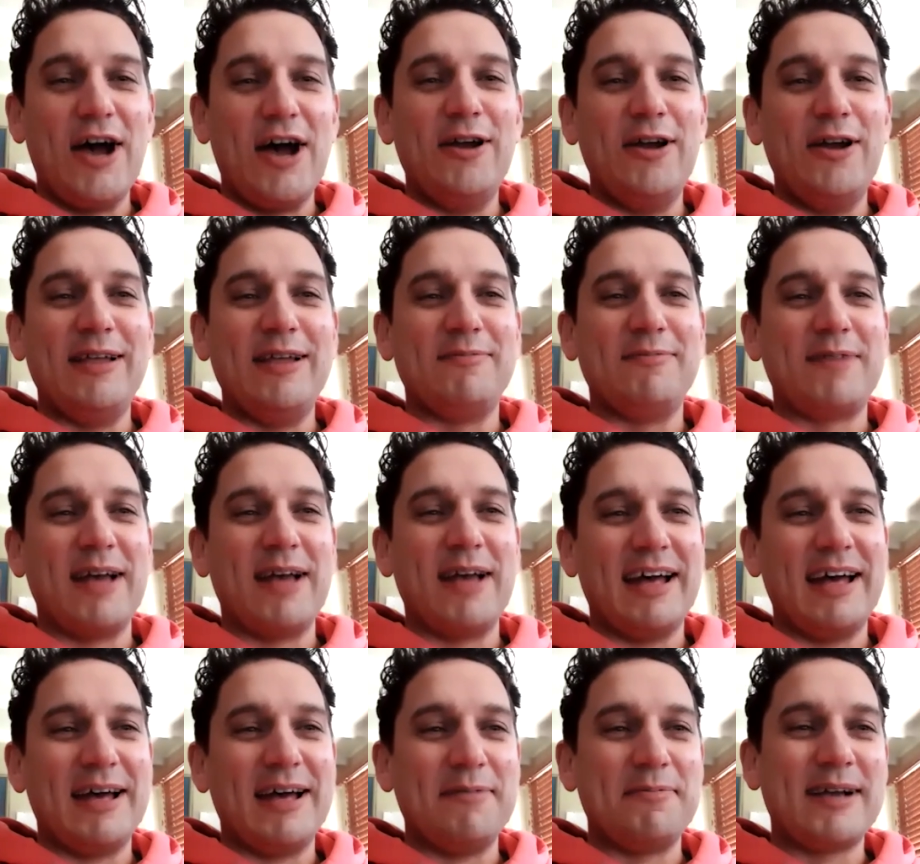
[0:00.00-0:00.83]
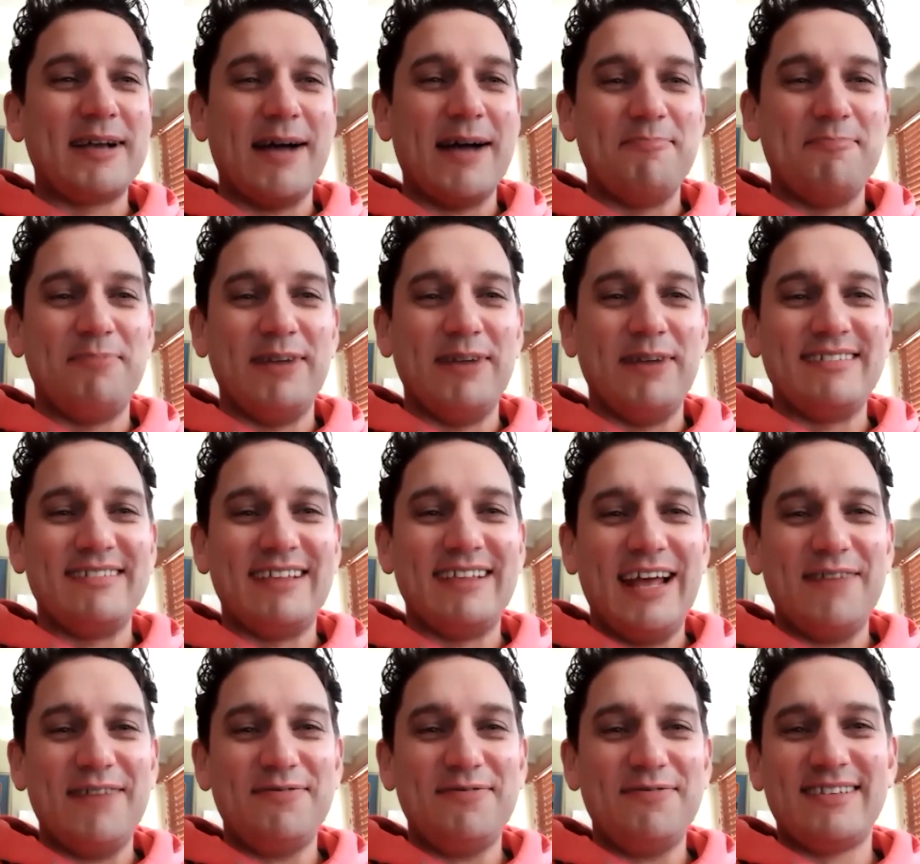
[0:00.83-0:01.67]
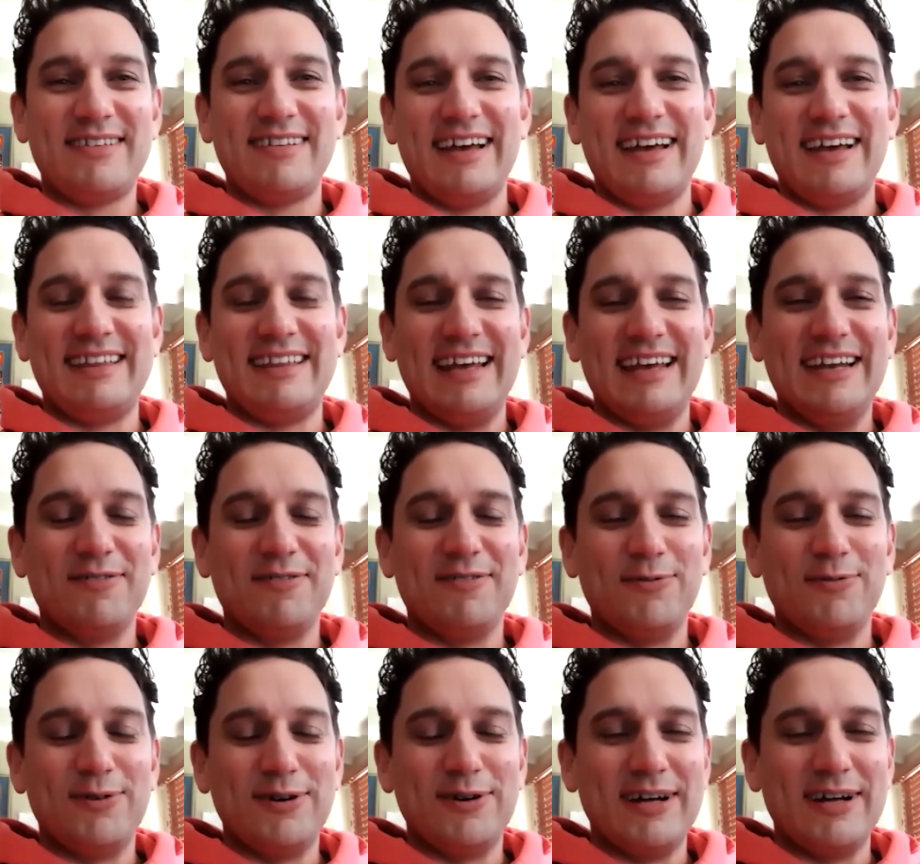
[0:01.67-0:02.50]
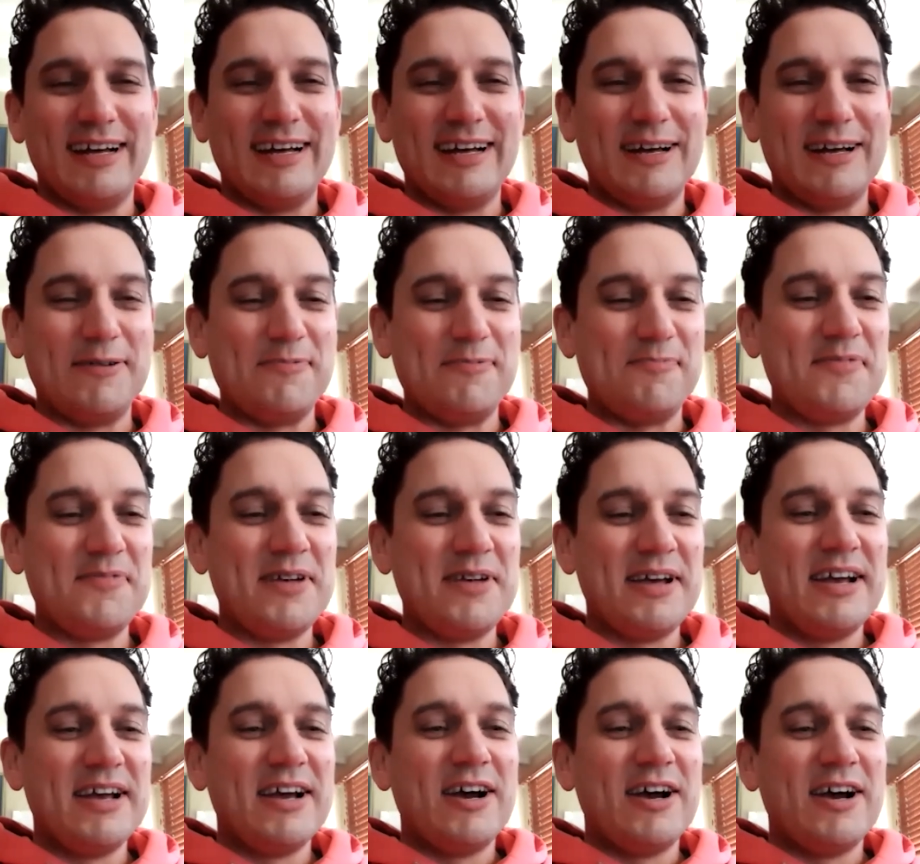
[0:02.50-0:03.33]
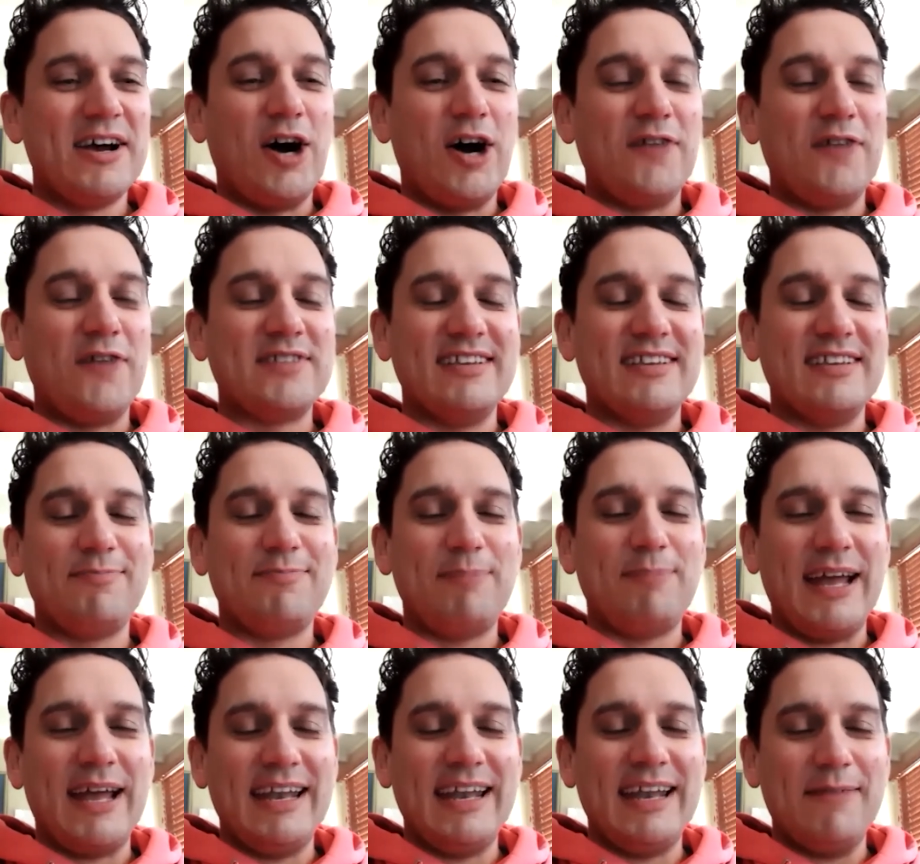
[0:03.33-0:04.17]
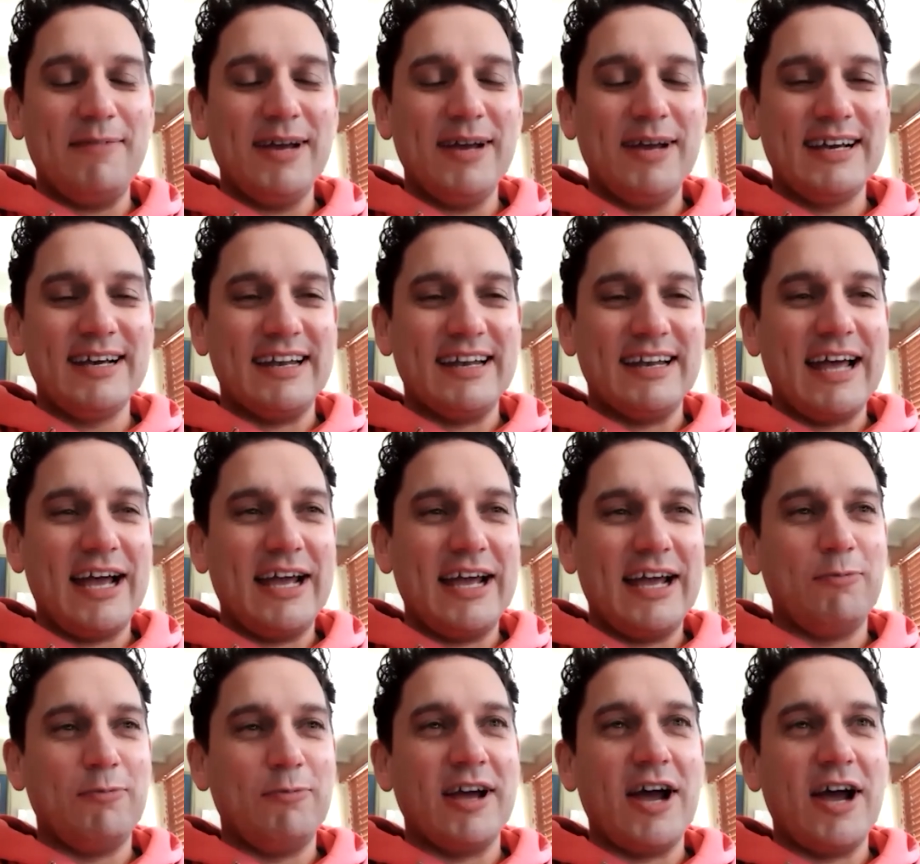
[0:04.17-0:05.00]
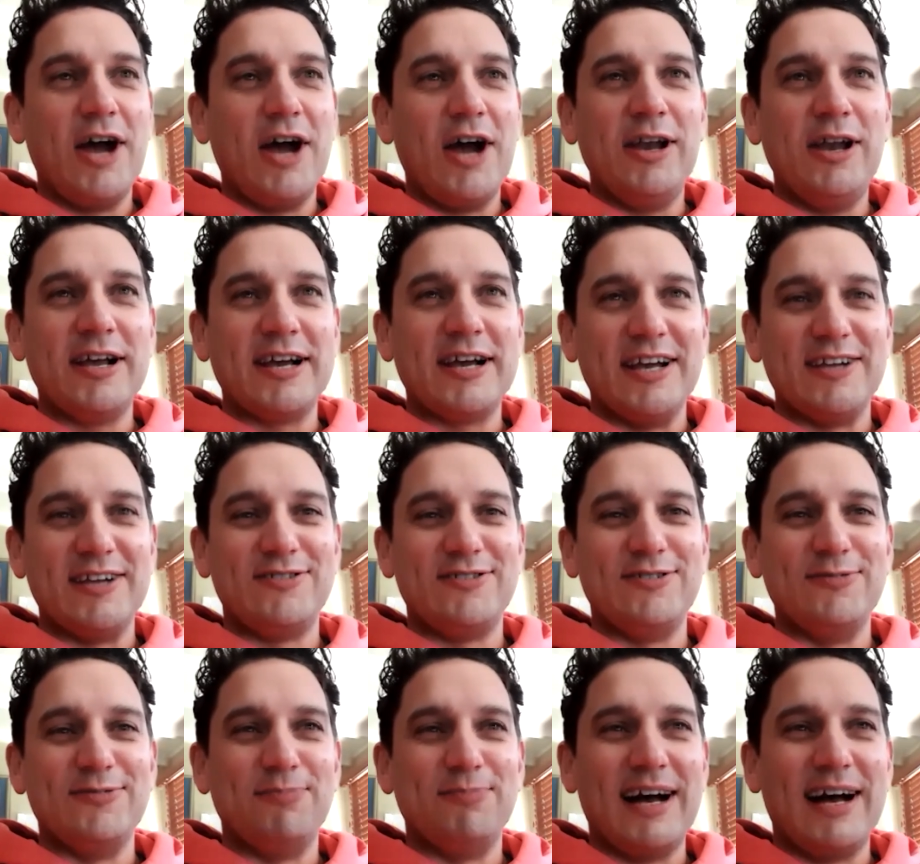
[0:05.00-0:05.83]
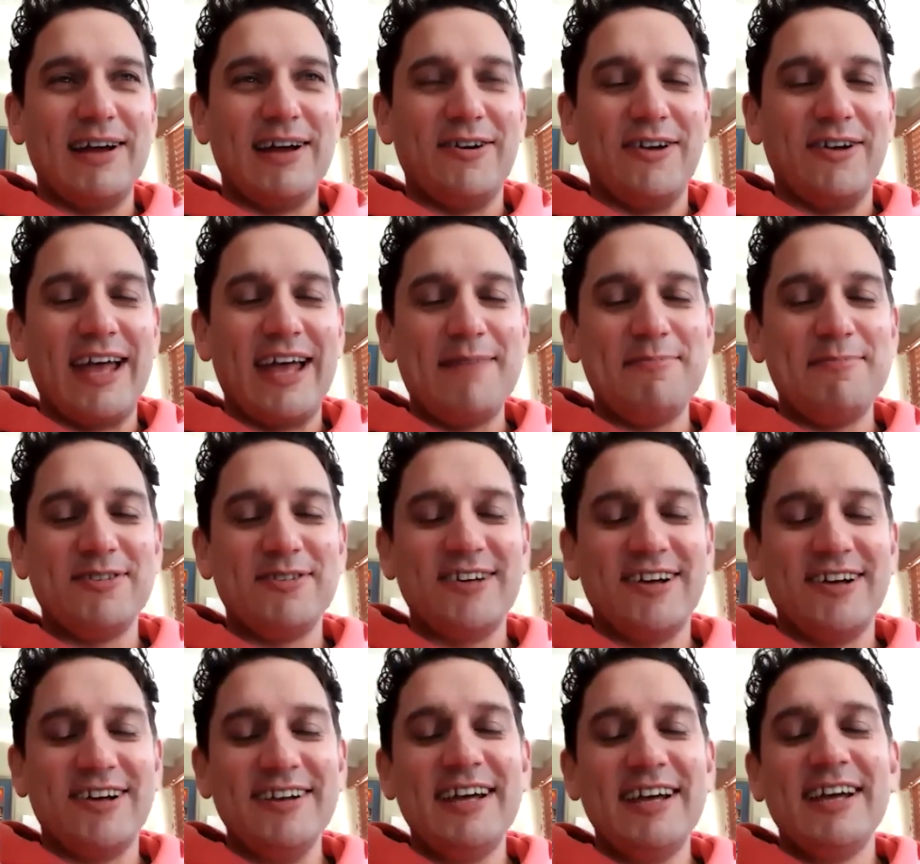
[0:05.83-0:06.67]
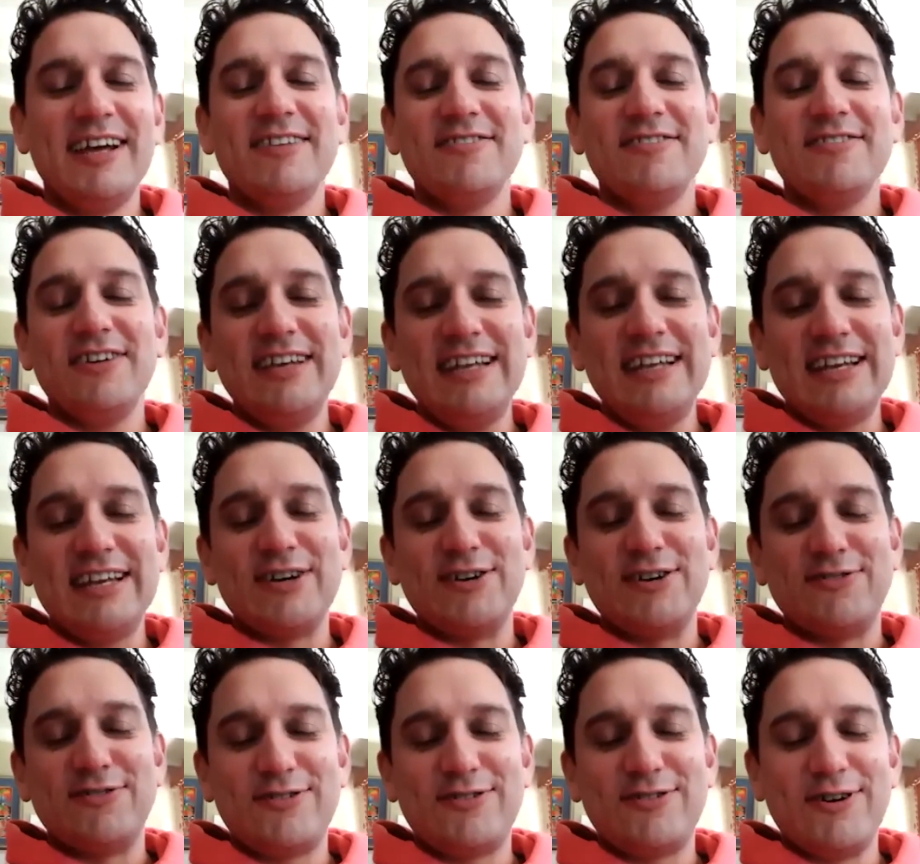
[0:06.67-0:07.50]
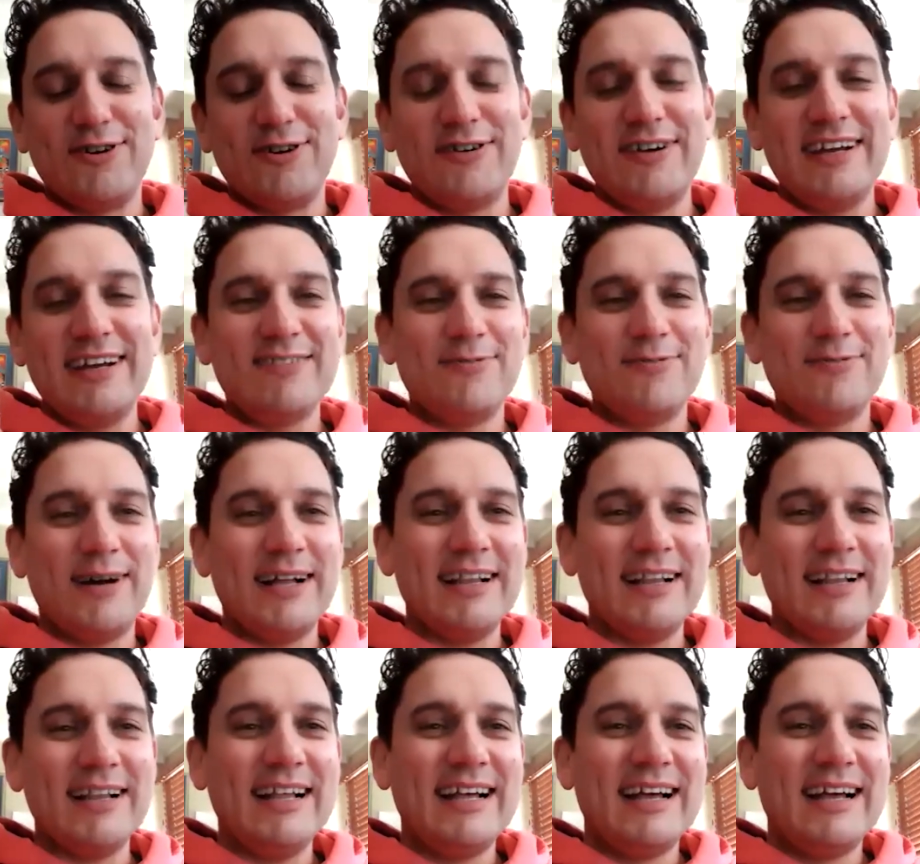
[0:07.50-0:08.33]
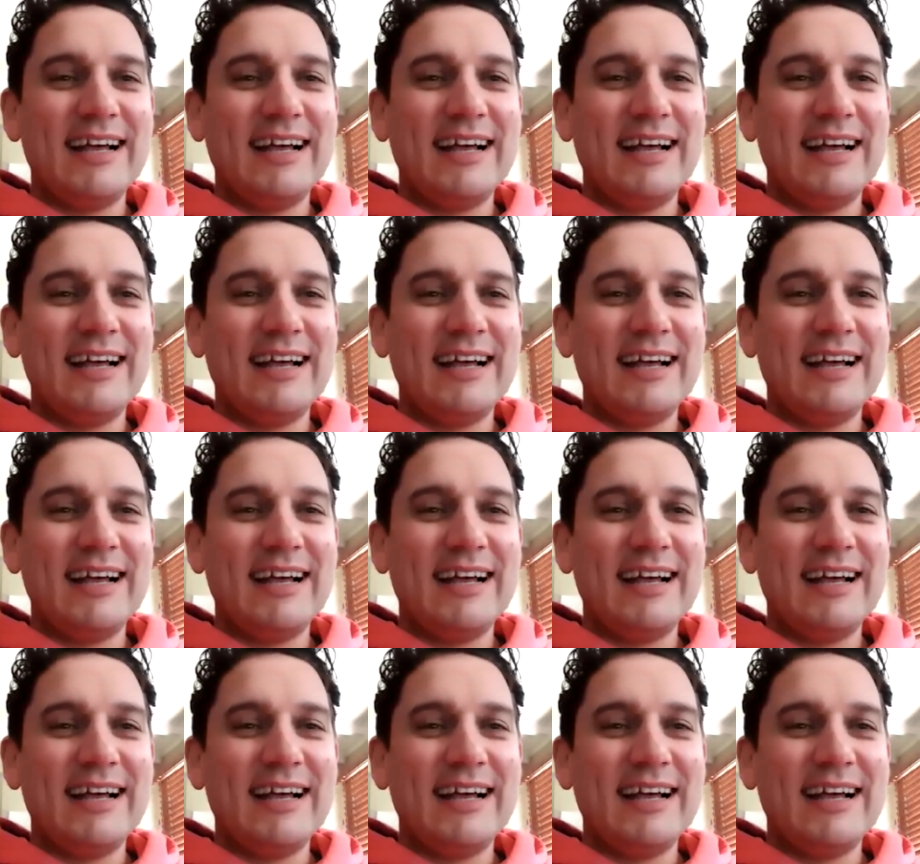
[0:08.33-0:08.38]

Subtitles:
only companies left at the end of the world after this pandemic, and we're only going to buy on Amazon. So you need a good story as well.